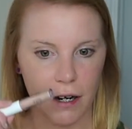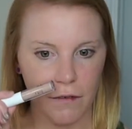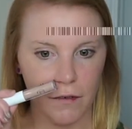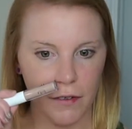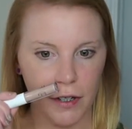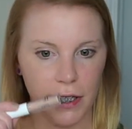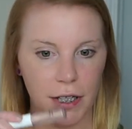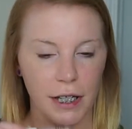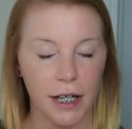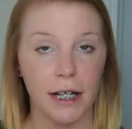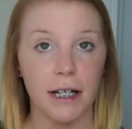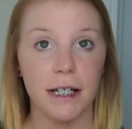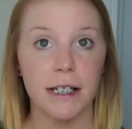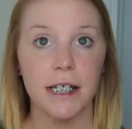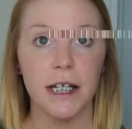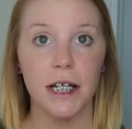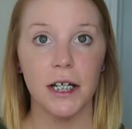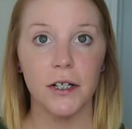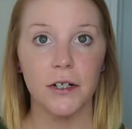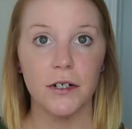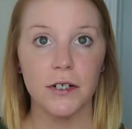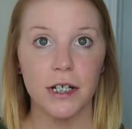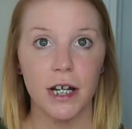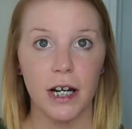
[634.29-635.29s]
I feel like the
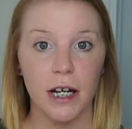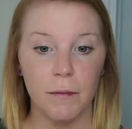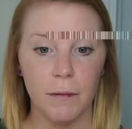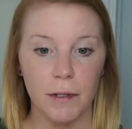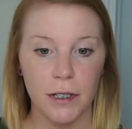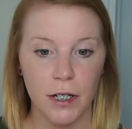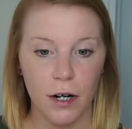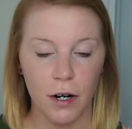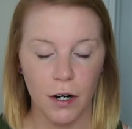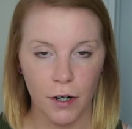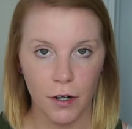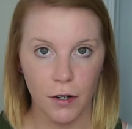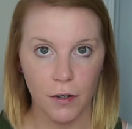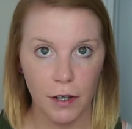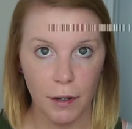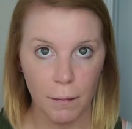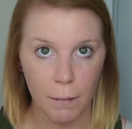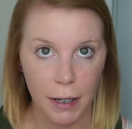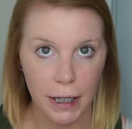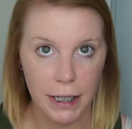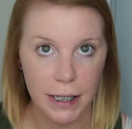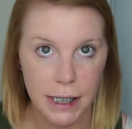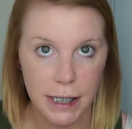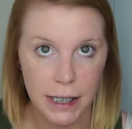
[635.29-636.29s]
concealer is going to be darker than
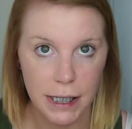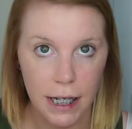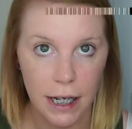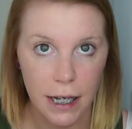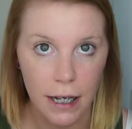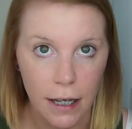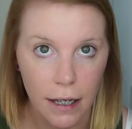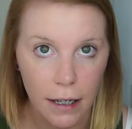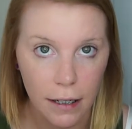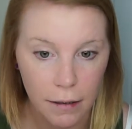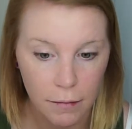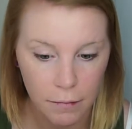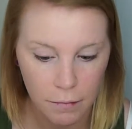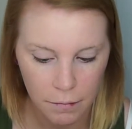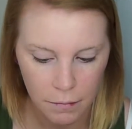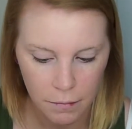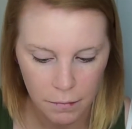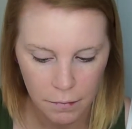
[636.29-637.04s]
my skin.